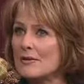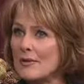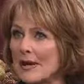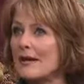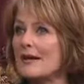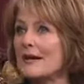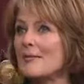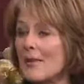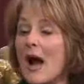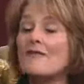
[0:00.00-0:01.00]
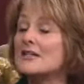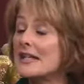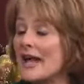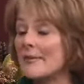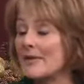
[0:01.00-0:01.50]
It
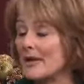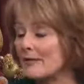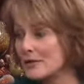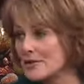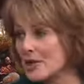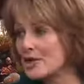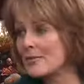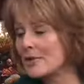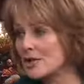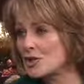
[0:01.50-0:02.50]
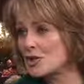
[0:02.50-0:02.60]
obviously had a big influence on you because